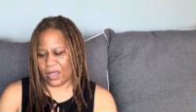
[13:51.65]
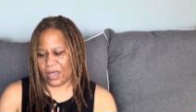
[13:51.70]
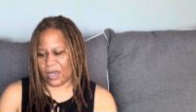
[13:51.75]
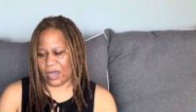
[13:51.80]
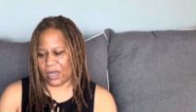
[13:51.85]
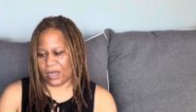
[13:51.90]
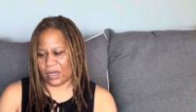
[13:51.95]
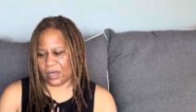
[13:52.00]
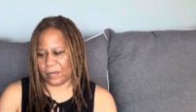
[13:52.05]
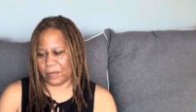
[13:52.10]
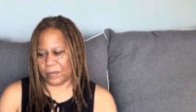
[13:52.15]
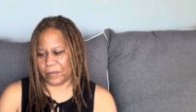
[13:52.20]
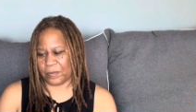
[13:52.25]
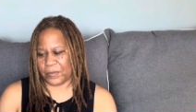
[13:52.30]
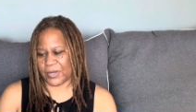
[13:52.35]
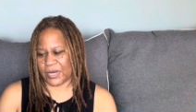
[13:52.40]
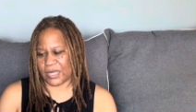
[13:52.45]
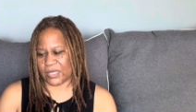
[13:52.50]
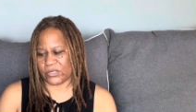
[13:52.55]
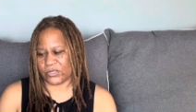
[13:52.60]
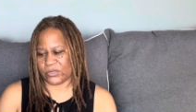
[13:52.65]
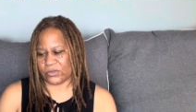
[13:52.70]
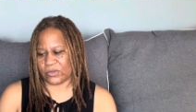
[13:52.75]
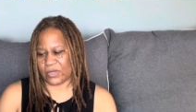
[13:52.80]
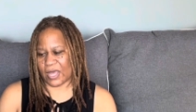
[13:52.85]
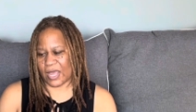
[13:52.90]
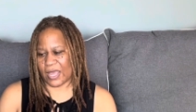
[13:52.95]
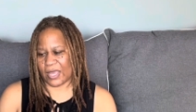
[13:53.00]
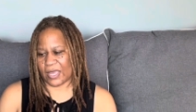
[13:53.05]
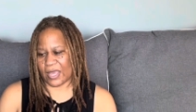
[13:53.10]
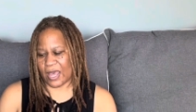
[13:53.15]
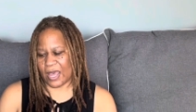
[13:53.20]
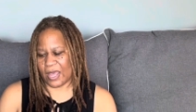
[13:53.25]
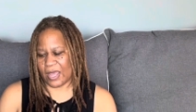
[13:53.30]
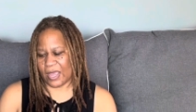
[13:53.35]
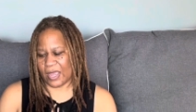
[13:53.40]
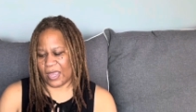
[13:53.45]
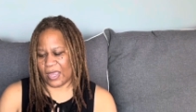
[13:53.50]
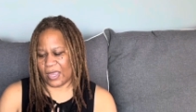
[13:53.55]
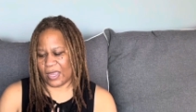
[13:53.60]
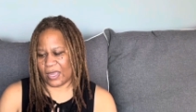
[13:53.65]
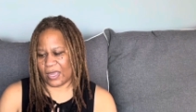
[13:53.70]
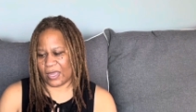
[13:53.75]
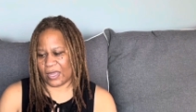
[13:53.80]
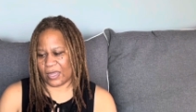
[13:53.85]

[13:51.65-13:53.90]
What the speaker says: But I do like A